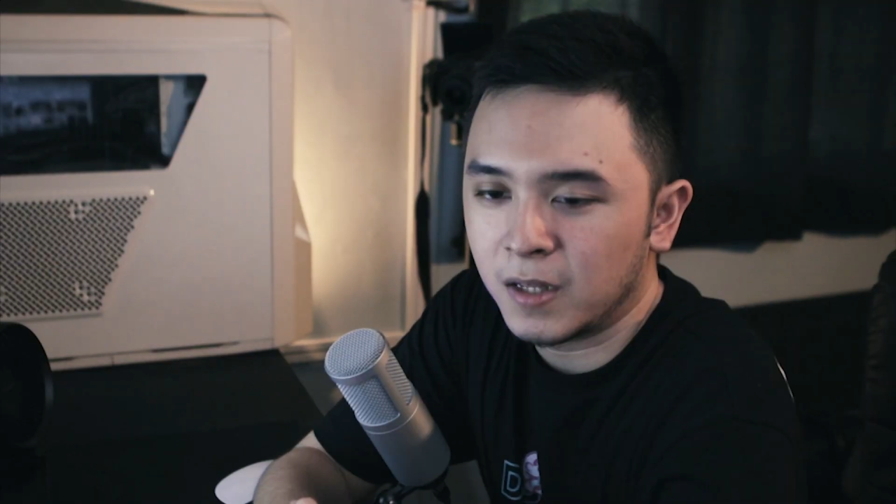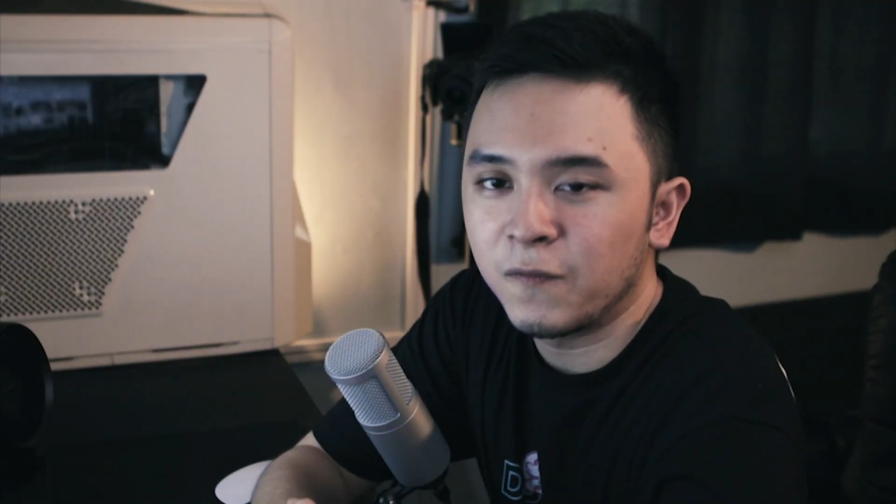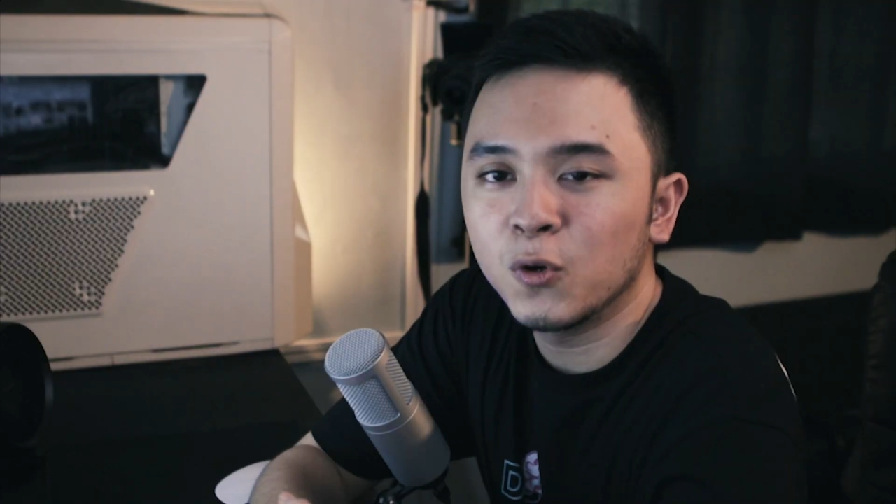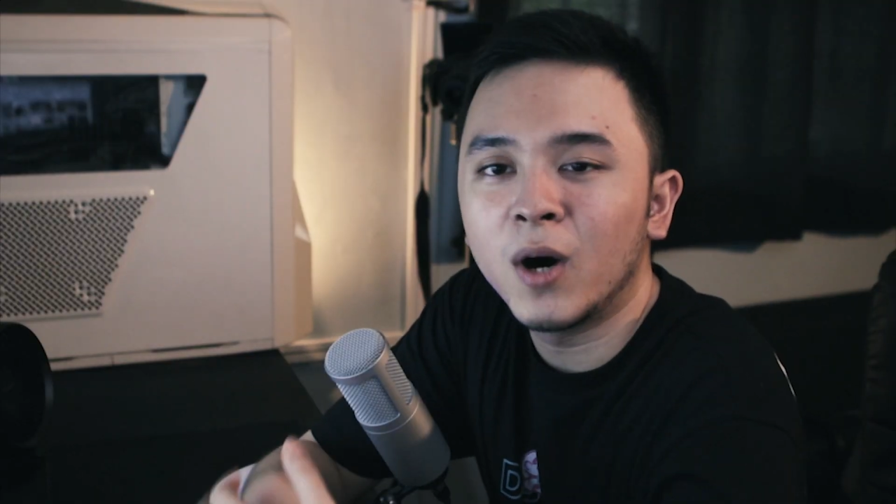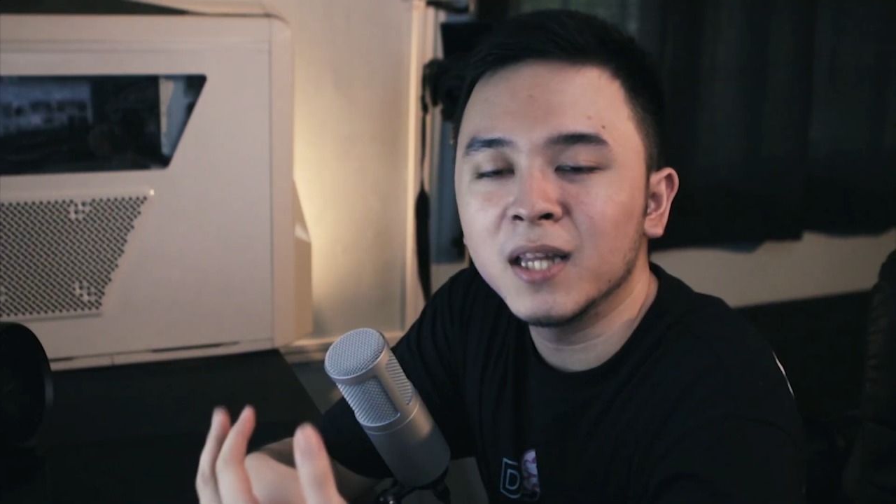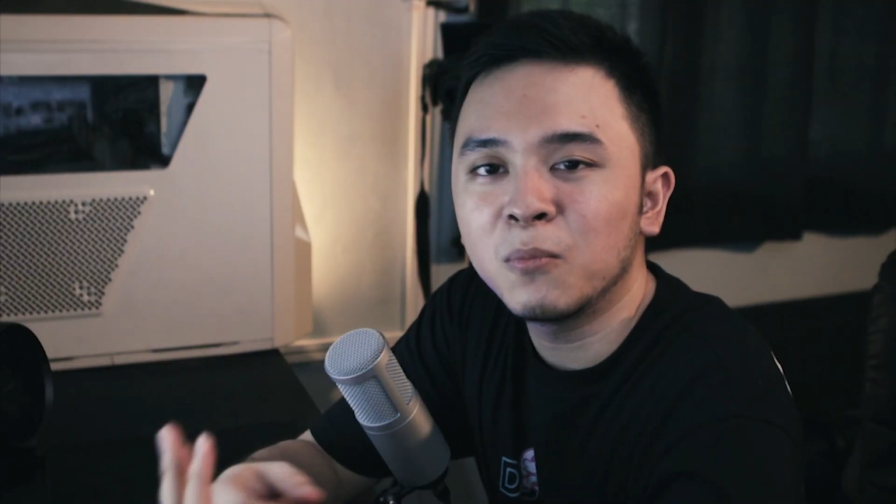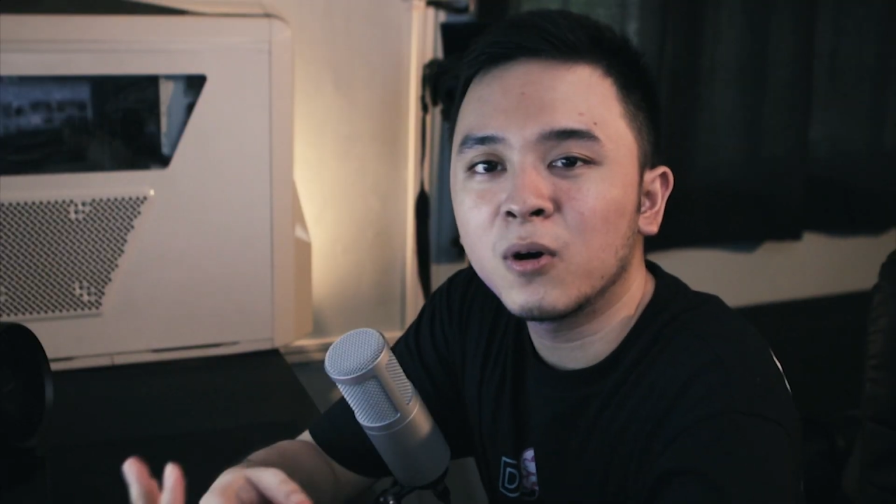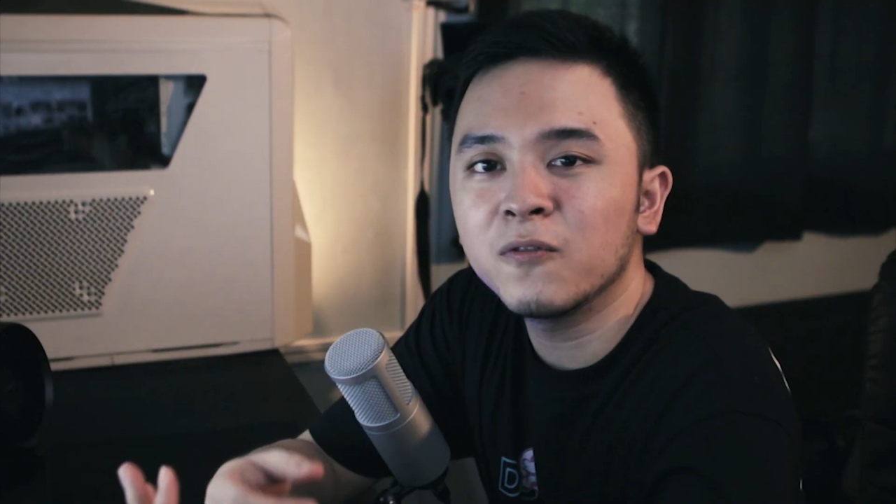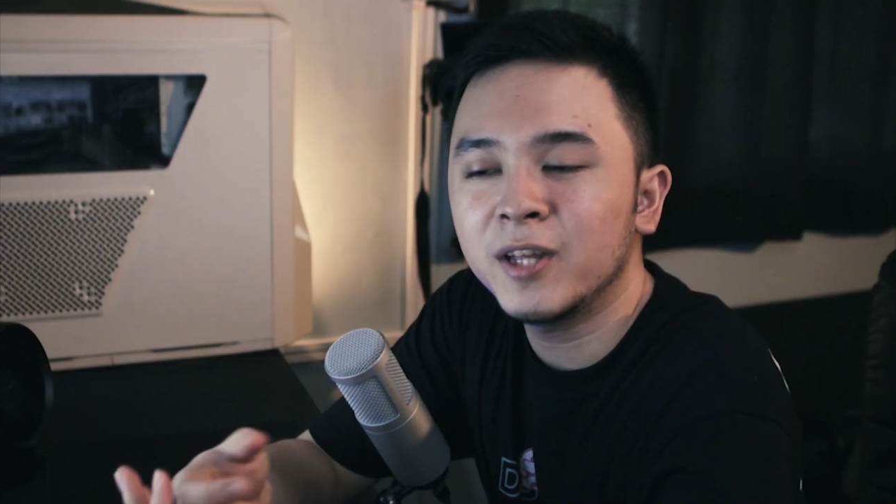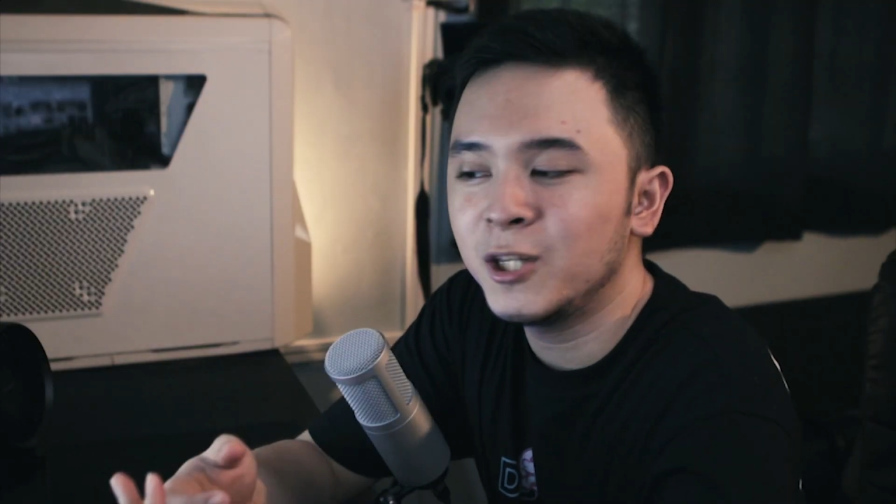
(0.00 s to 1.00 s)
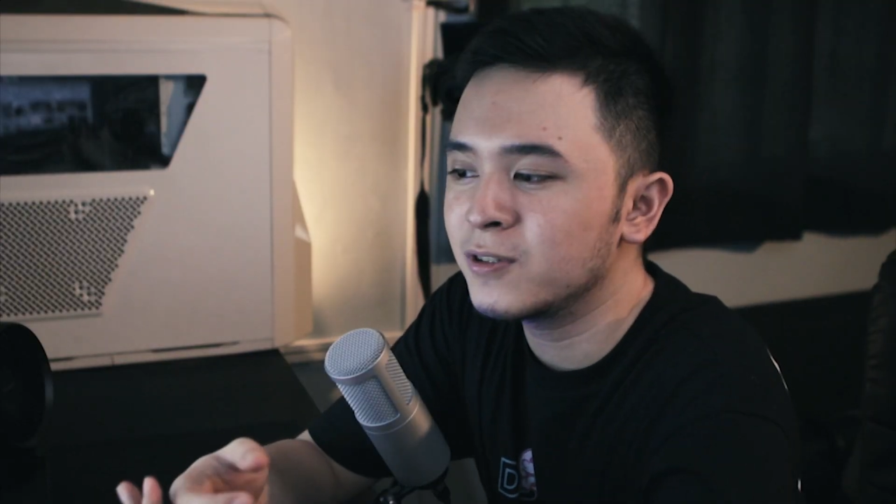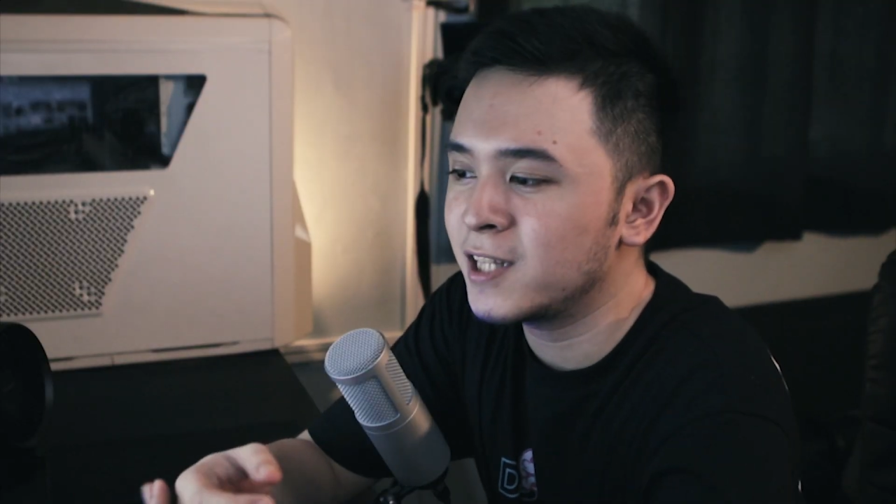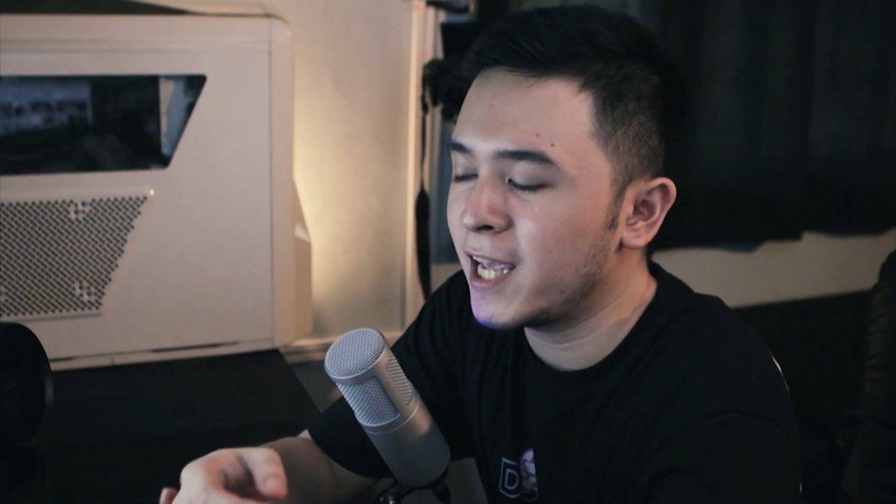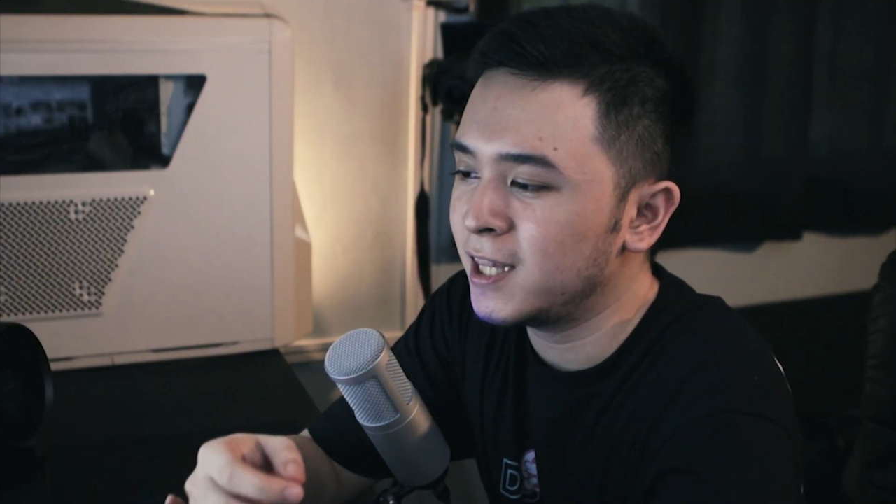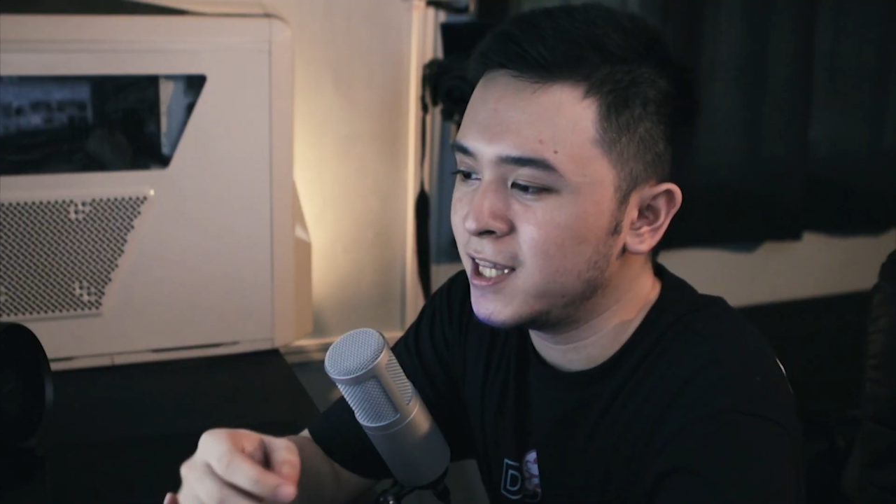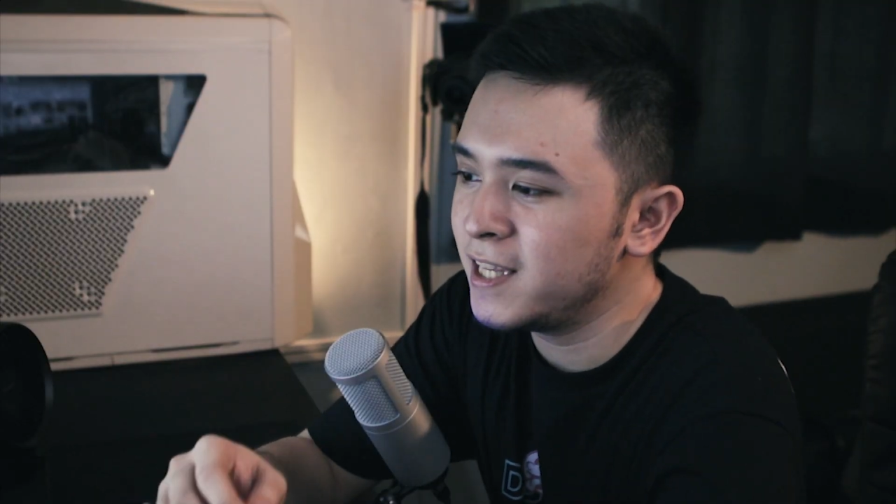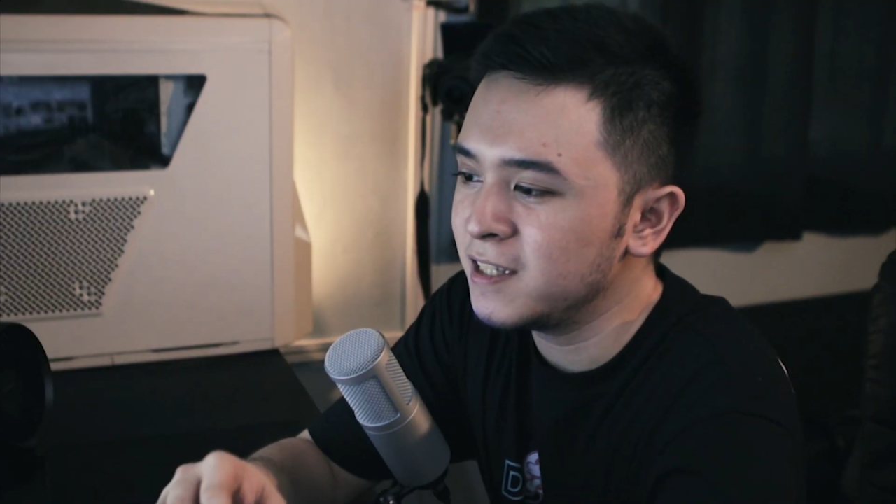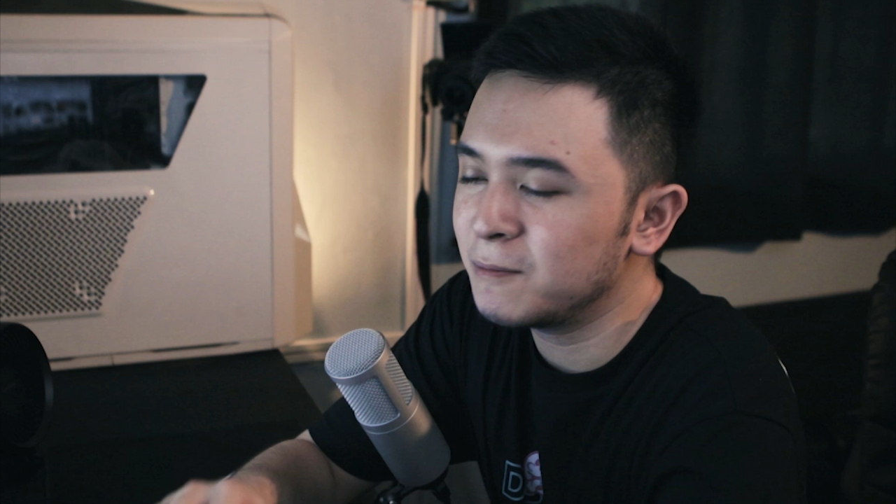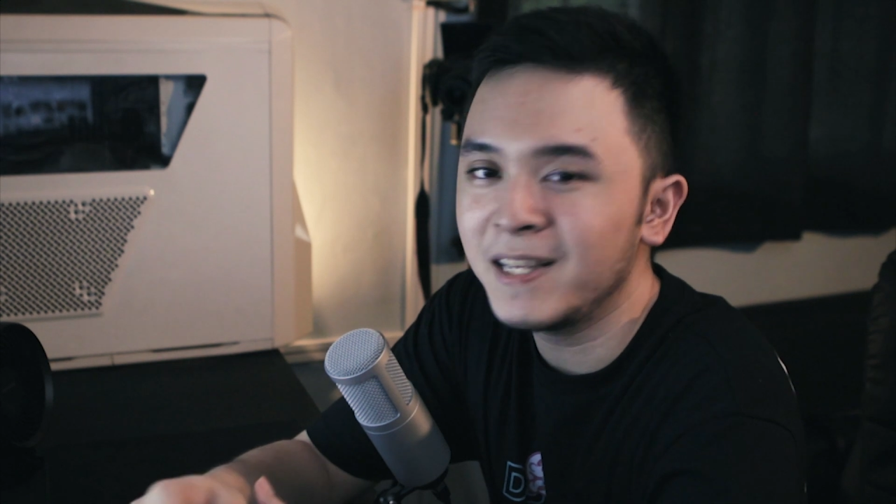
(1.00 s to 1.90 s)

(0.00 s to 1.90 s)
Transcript: If you want more videos like these,